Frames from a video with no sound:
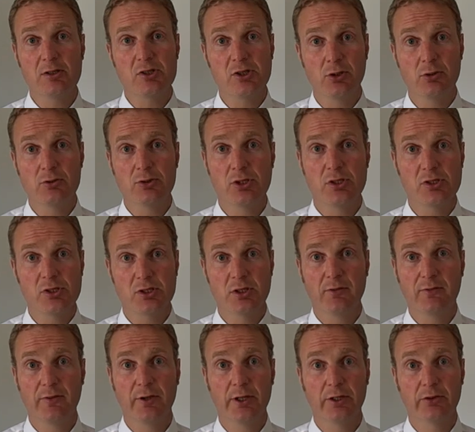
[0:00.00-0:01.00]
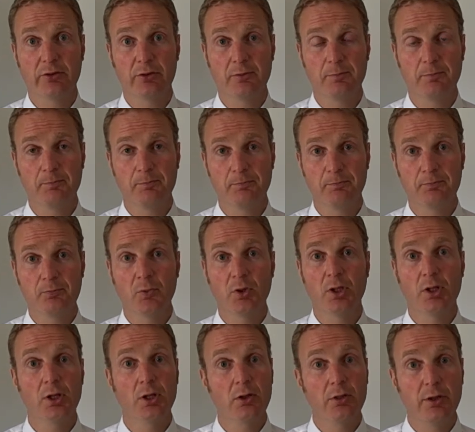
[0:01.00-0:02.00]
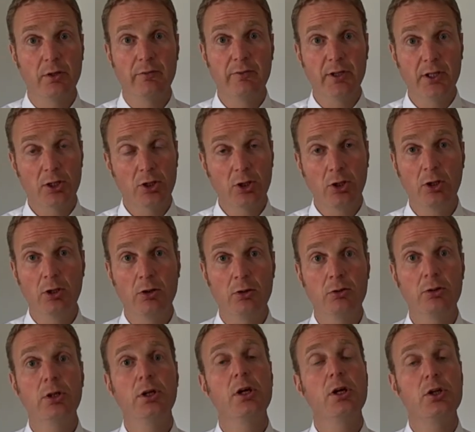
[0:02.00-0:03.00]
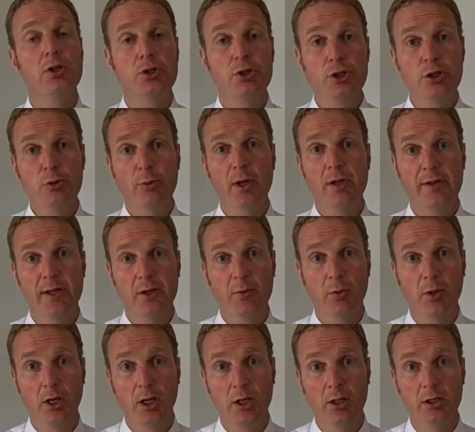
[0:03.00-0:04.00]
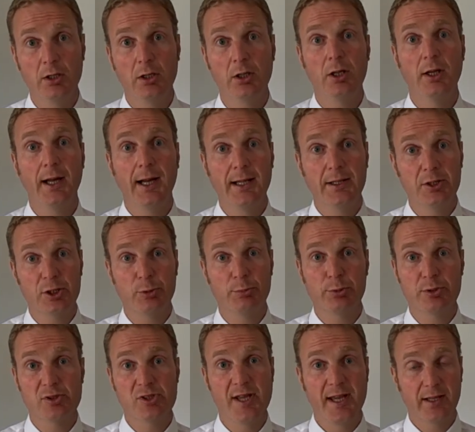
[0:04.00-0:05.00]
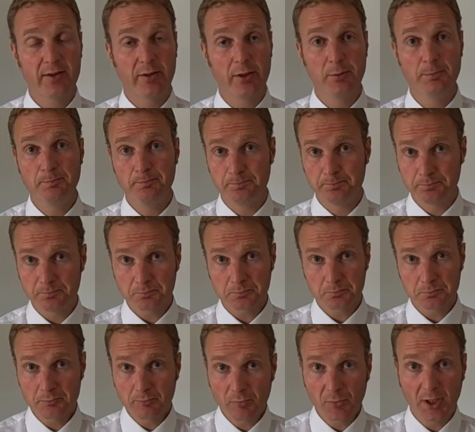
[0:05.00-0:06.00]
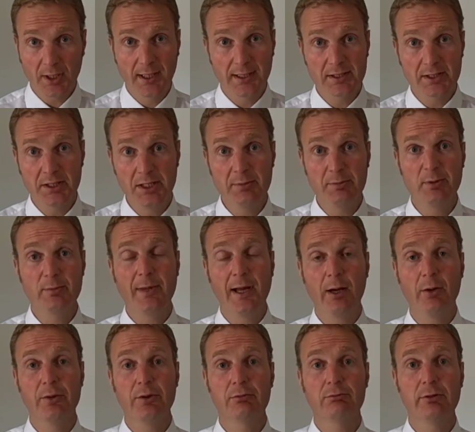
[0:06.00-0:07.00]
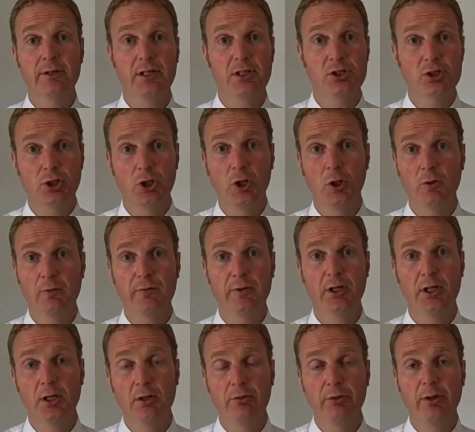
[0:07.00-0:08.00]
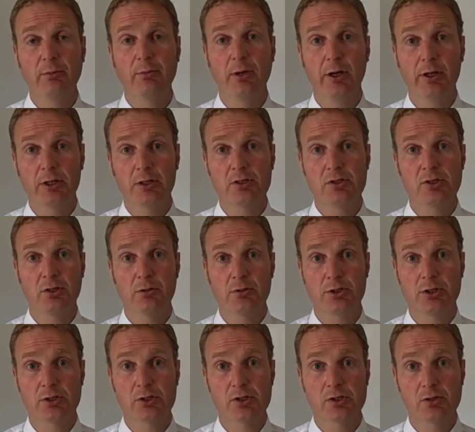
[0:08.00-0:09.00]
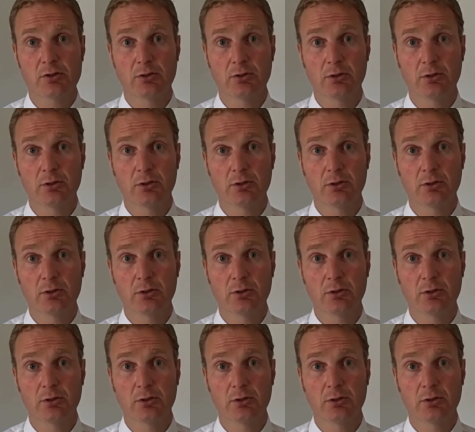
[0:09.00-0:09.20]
soldiers to find. The Vietcong knew where they were and could protect them and keep them out of the reach of the American soldiers.